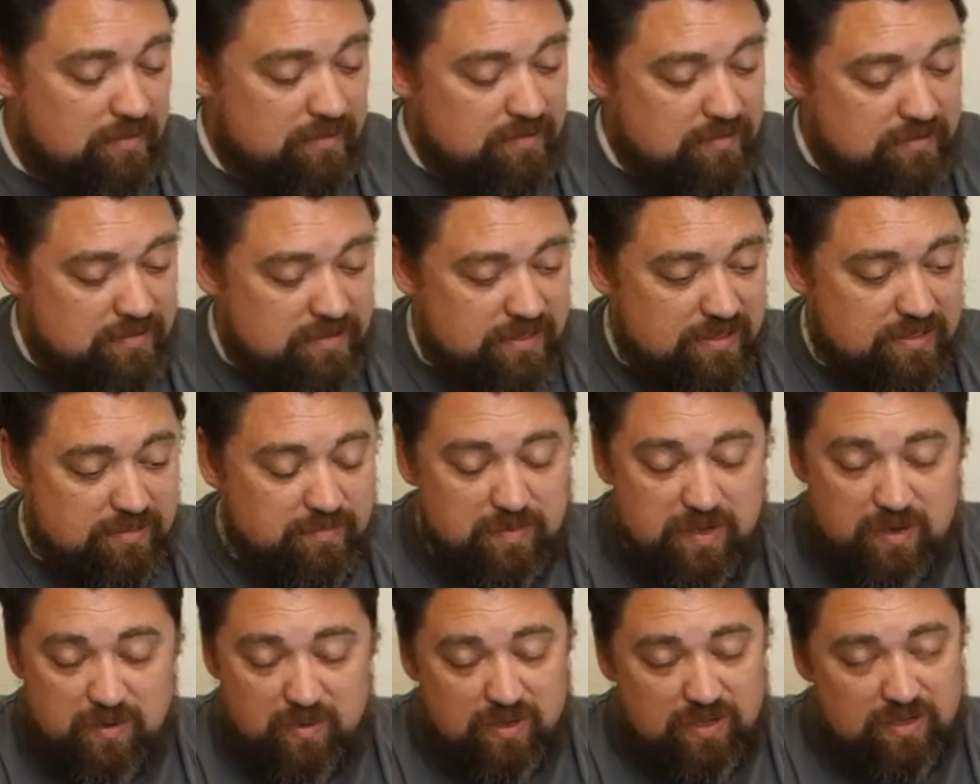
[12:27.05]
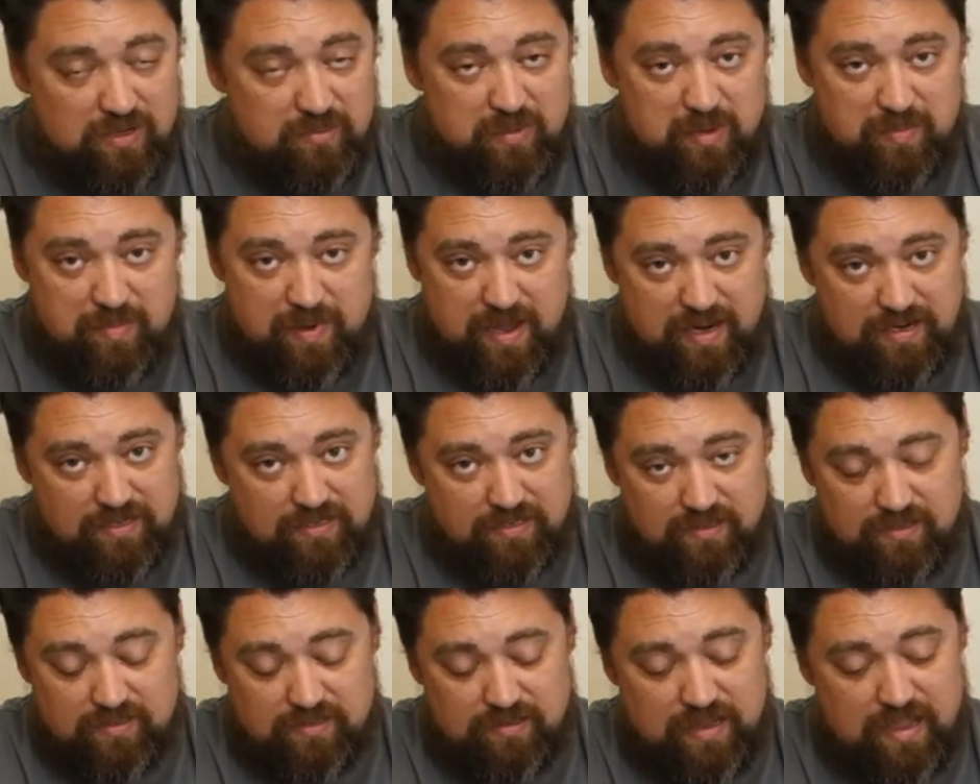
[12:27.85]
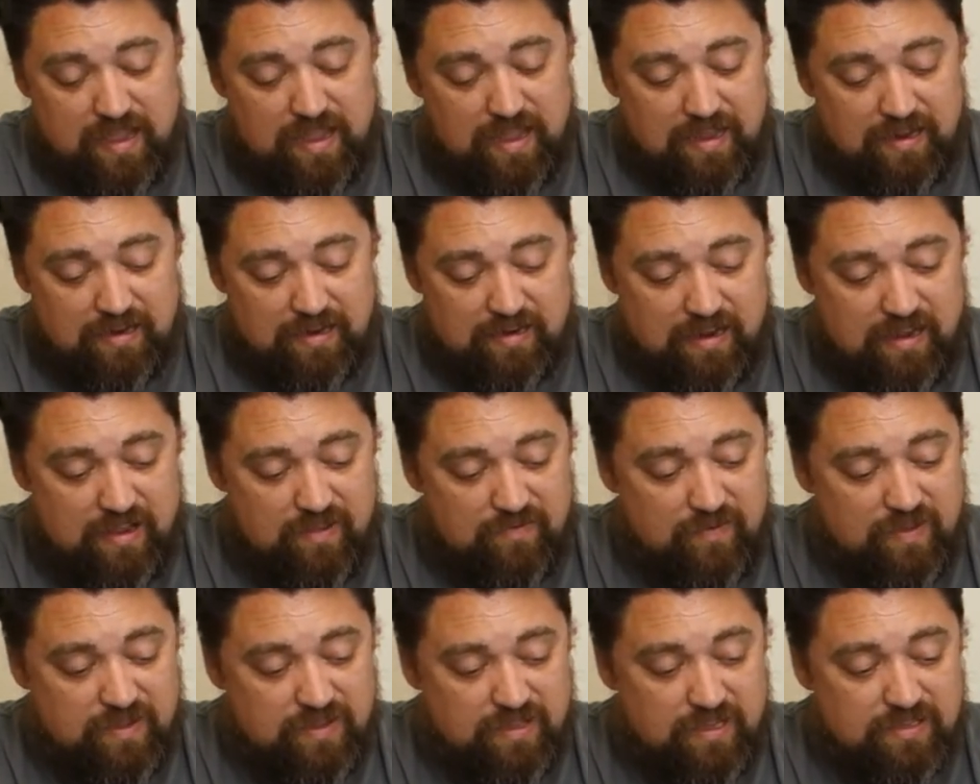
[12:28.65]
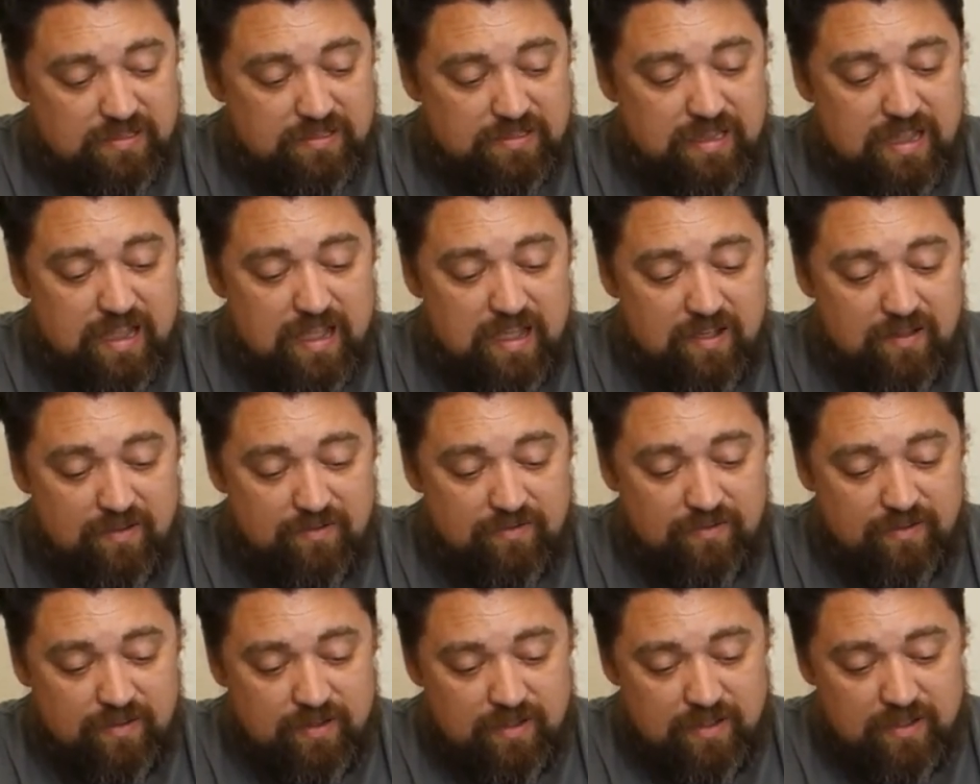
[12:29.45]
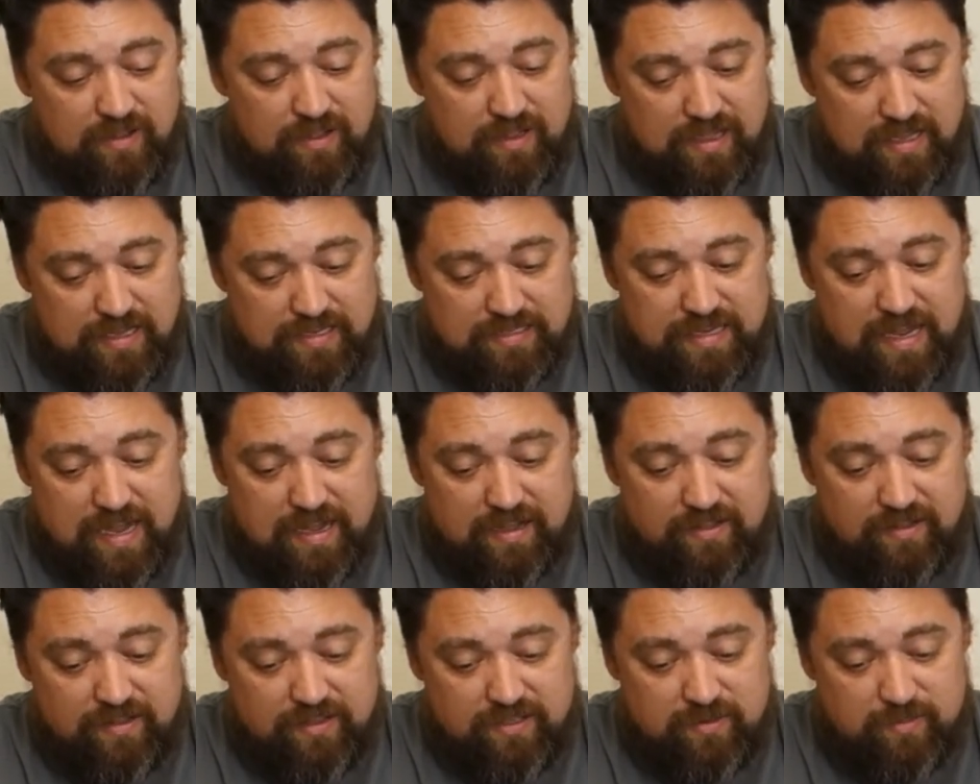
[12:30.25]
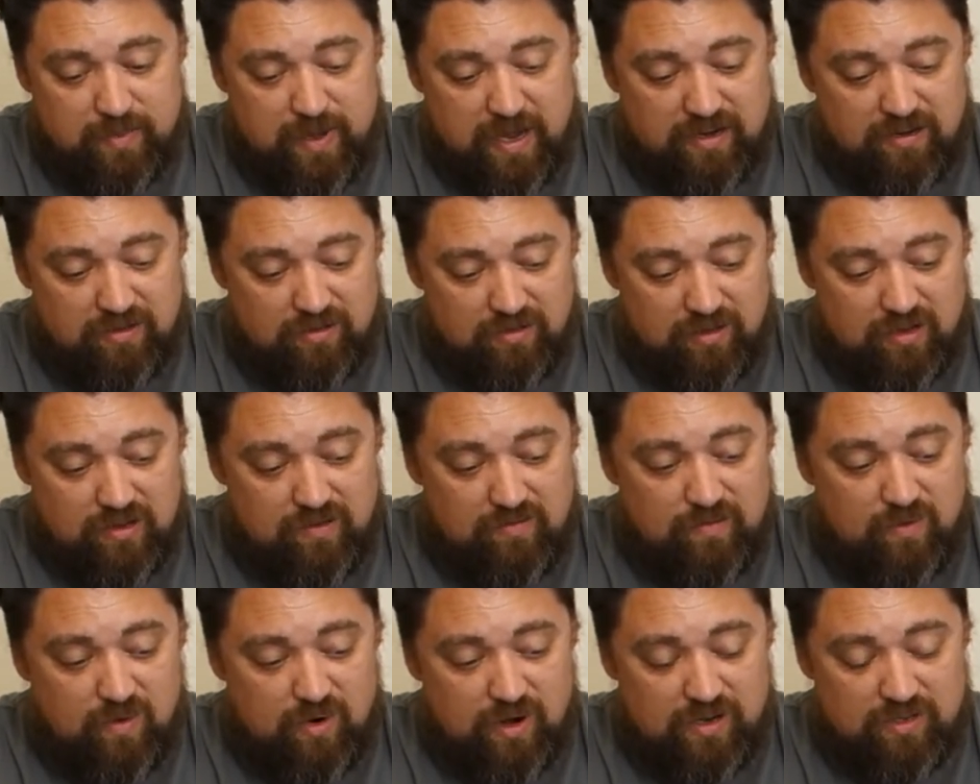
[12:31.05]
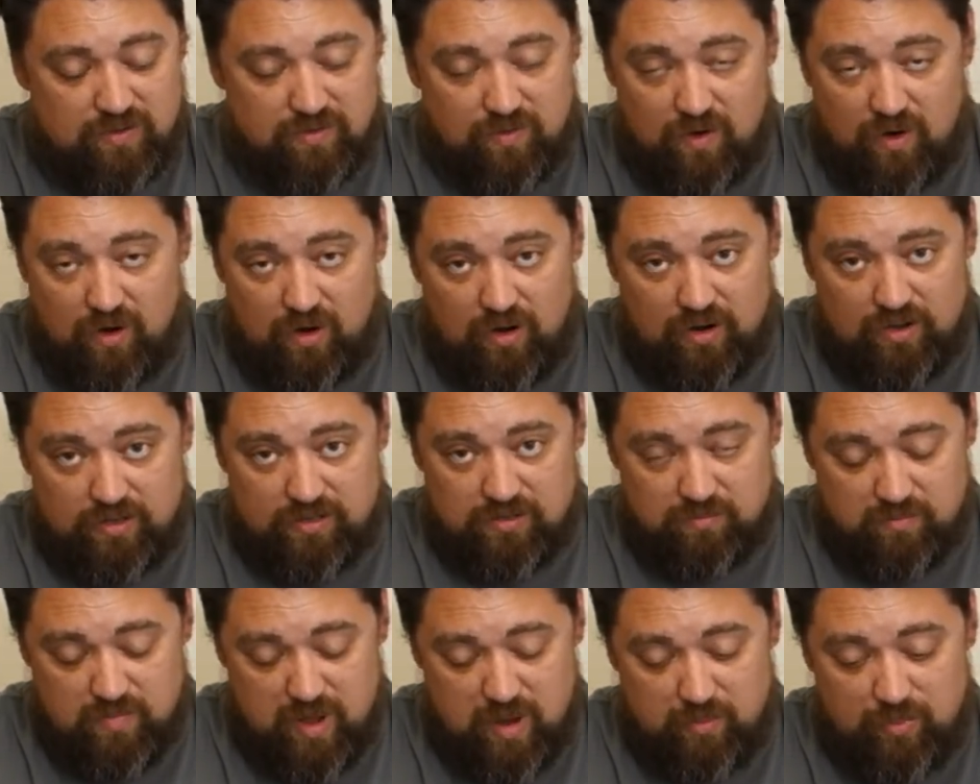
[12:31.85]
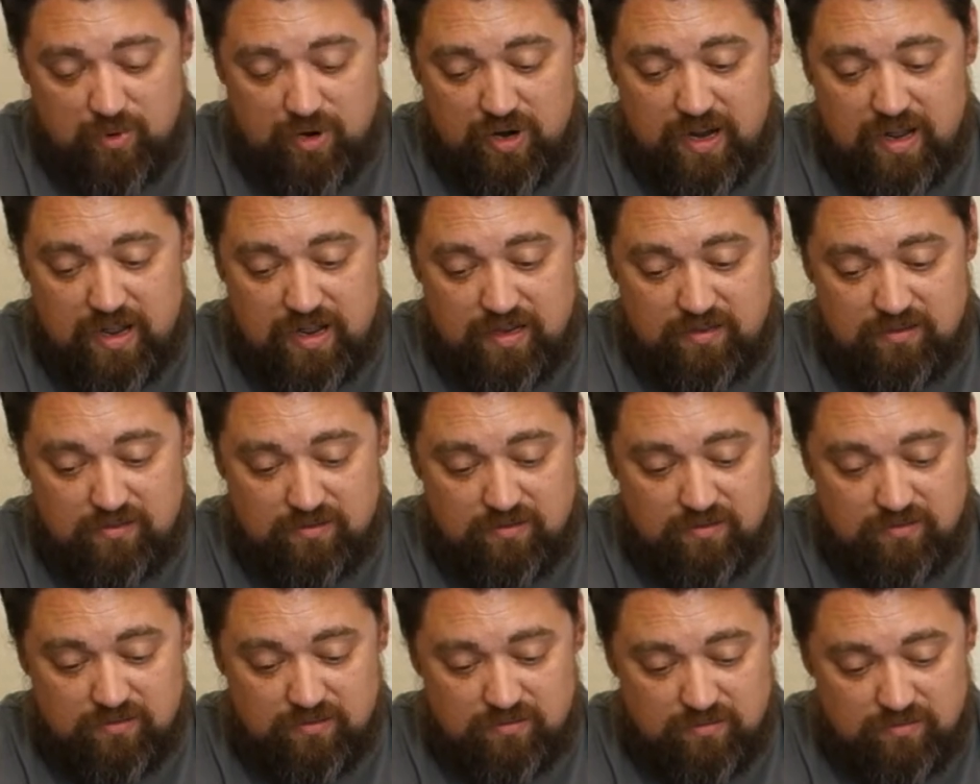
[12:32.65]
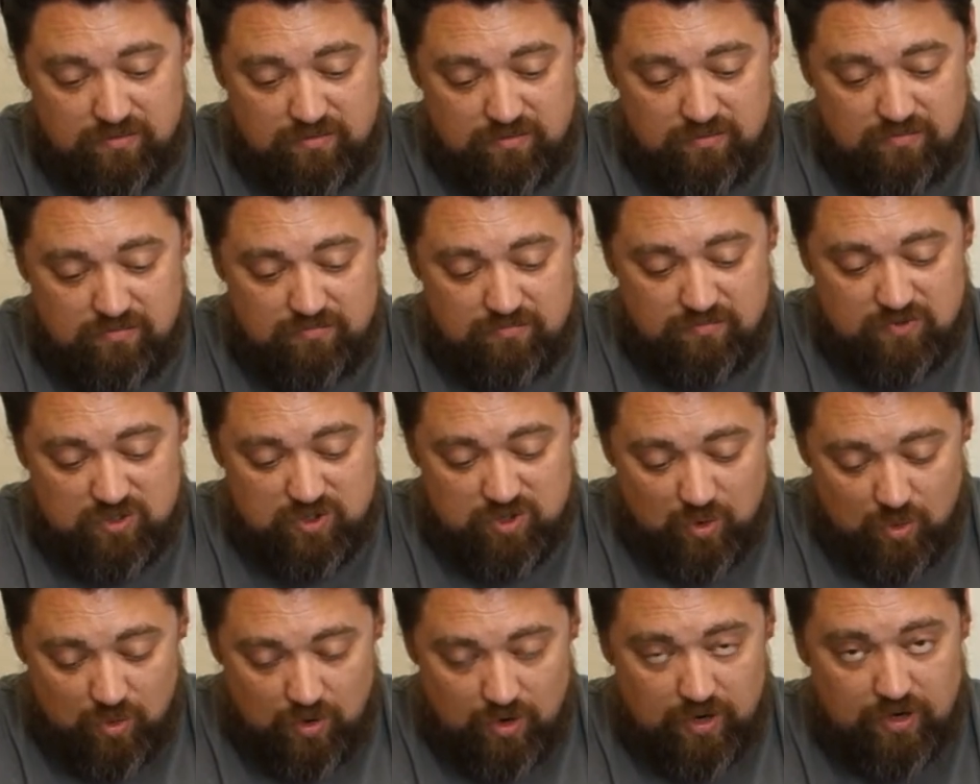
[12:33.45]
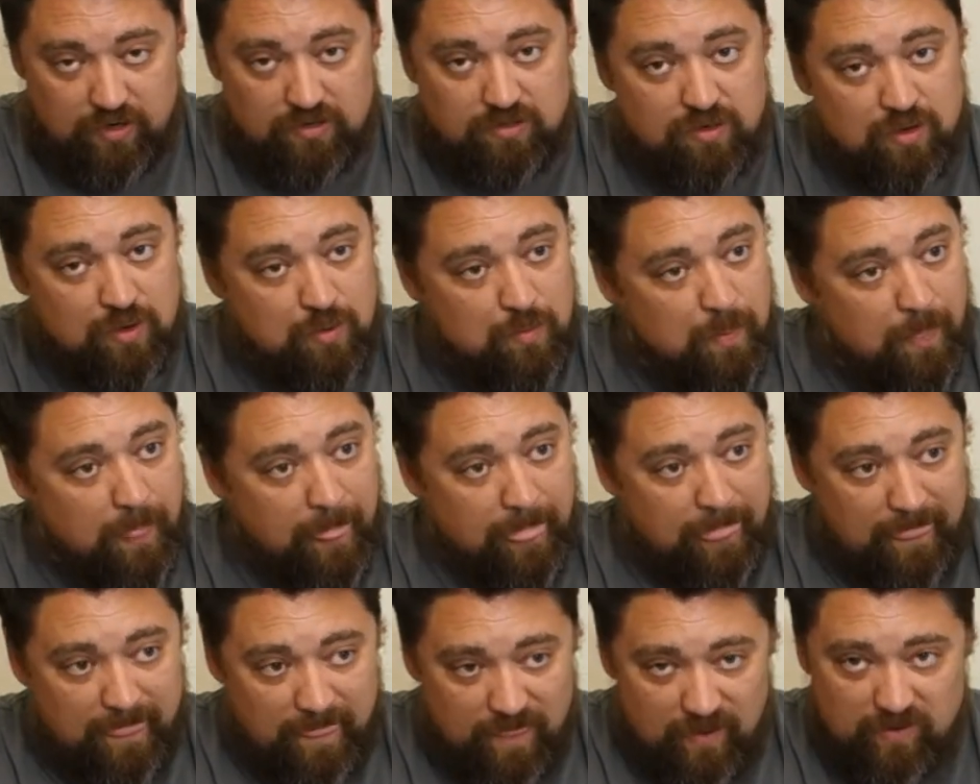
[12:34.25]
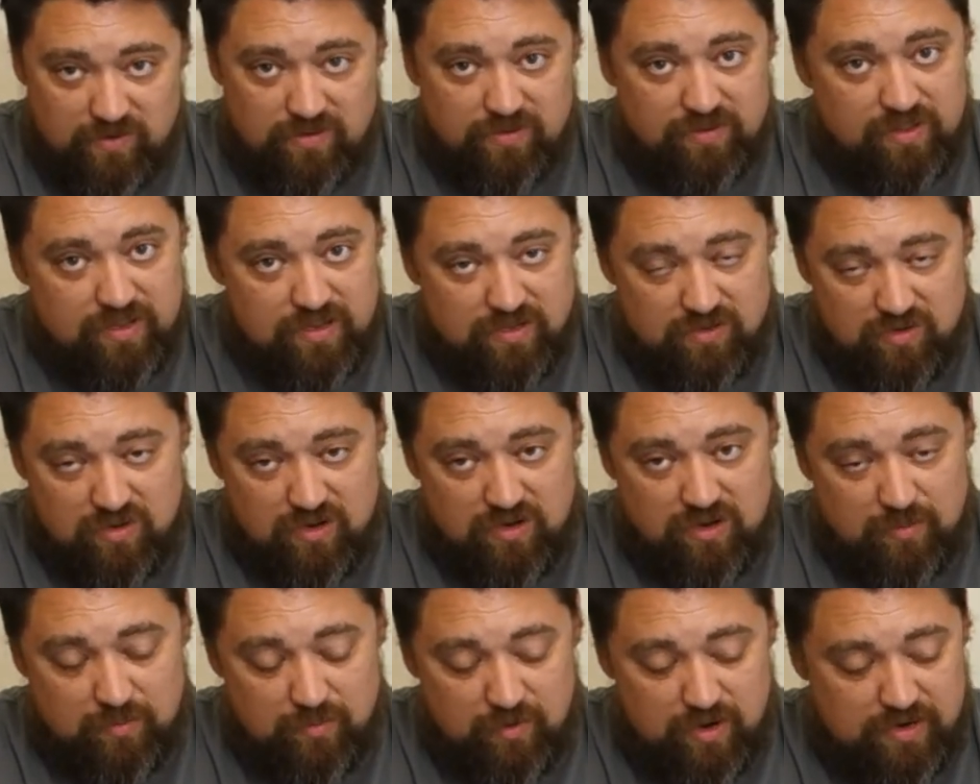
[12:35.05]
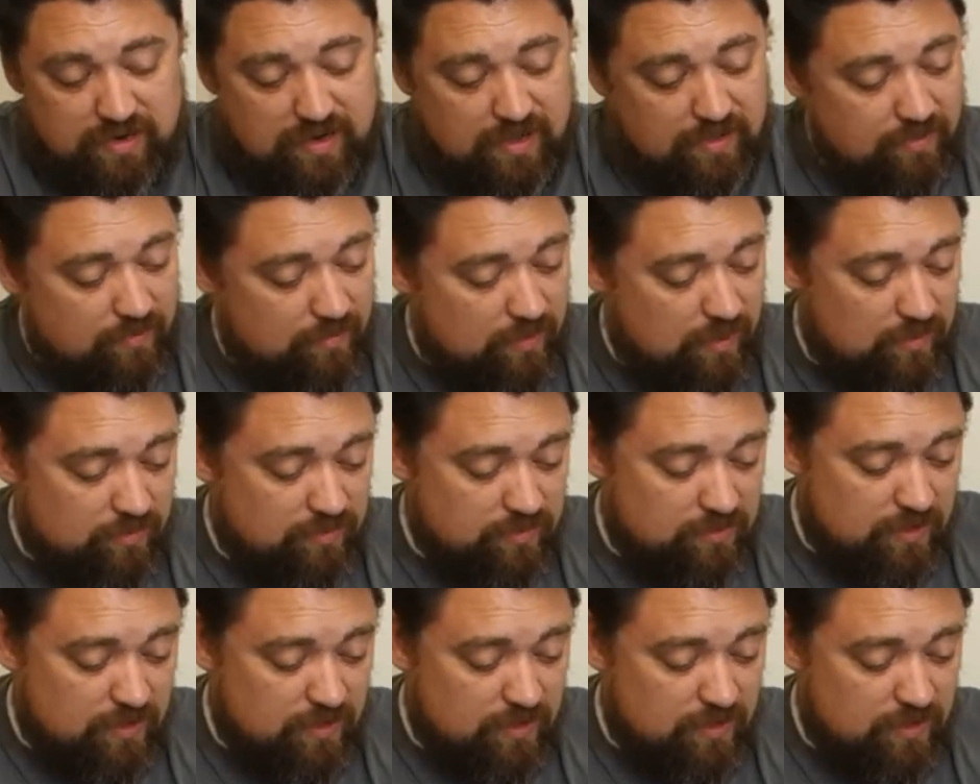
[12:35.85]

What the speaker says: Just be willing to be patient, and if it doesn't have exactly the spec you're looking for as far as memory and storage, those are things you can upgrade down the road.